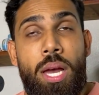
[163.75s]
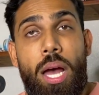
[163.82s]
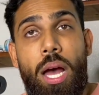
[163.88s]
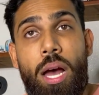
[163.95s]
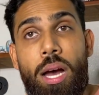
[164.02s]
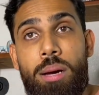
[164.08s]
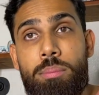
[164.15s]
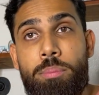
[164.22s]

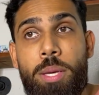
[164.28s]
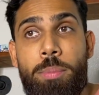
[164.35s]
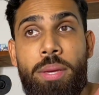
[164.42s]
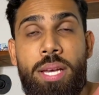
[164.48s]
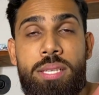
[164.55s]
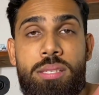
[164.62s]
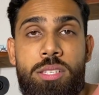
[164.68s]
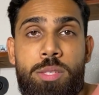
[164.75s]

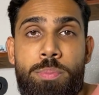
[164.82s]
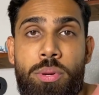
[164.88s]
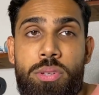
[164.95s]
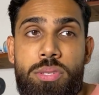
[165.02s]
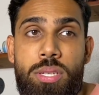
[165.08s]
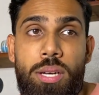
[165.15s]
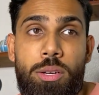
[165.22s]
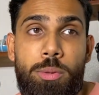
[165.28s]
PPS is
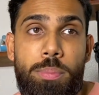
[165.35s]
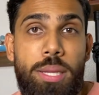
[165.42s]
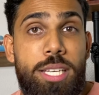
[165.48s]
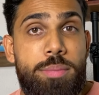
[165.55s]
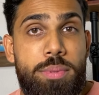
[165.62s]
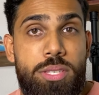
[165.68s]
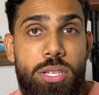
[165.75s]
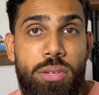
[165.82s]
Personnel
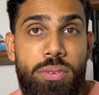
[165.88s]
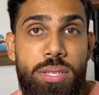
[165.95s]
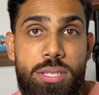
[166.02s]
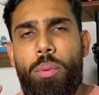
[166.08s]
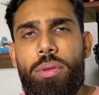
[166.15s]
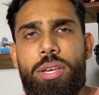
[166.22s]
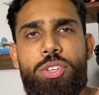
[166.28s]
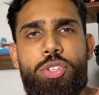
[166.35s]
Placement Service,
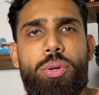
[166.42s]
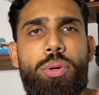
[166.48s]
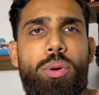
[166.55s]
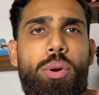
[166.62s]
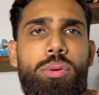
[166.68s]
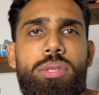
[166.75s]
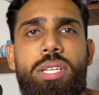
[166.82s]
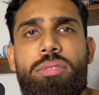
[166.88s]
where they show you
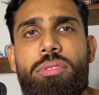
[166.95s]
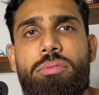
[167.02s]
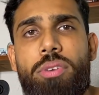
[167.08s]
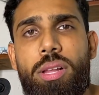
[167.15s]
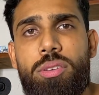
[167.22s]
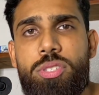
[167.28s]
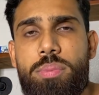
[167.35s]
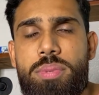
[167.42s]
all the different
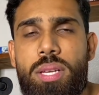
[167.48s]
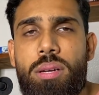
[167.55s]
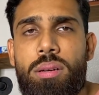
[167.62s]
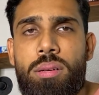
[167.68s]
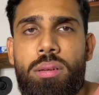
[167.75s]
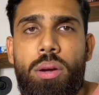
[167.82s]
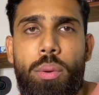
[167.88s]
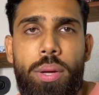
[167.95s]
fellowships that
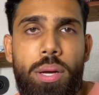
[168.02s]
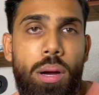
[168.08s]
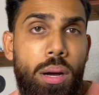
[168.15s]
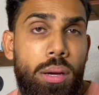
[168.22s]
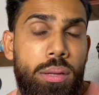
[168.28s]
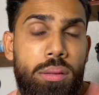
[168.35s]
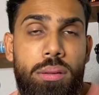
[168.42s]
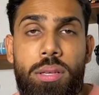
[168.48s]
are going
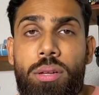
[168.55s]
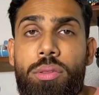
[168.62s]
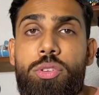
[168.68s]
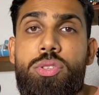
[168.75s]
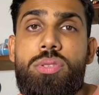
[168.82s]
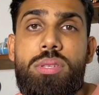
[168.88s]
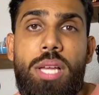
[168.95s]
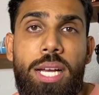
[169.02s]
on, the
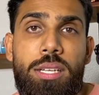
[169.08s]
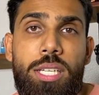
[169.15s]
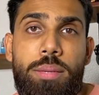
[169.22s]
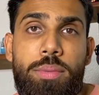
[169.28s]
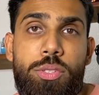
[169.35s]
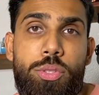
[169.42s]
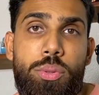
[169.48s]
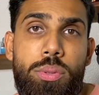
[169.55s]

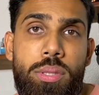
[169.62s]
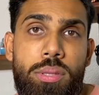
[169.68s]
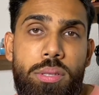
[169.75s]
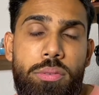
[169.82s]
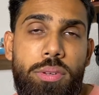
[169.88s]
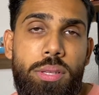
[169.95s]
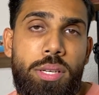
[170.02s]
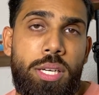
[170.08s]
academic school that they're
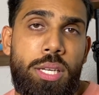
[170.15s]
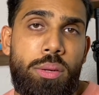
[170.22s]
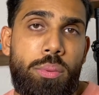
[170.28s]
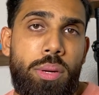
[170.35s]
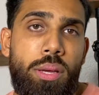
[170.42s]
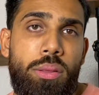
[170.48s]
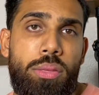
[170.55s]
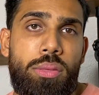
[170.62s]
affiliated
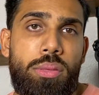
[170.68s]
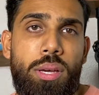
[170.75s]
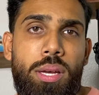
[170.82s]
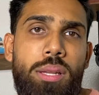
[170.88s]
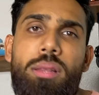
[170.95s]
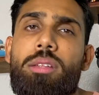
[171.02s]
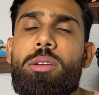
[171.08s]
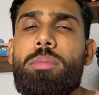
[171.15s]
with,
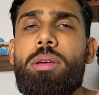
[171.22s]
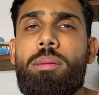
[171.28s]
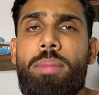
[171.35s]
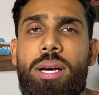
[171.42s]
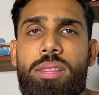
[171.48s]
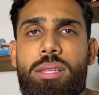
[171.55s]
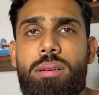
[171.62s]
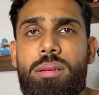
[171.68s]
and a little bit
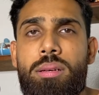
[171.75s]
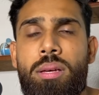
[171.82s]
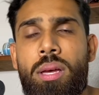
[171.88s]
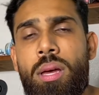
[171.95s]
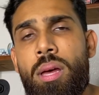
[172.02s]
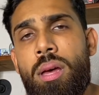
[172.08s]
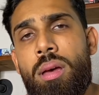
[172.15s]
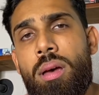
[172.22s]
about the
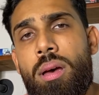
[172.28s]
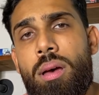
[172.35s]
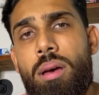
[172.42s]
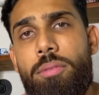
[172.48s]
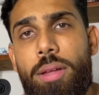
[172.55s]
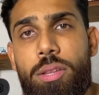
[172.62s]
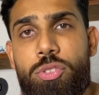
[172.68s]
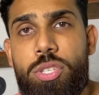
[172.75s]

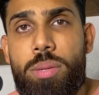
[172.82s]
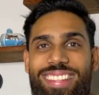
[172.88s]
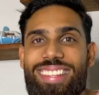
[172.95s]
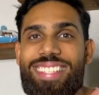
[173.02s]
fellowship.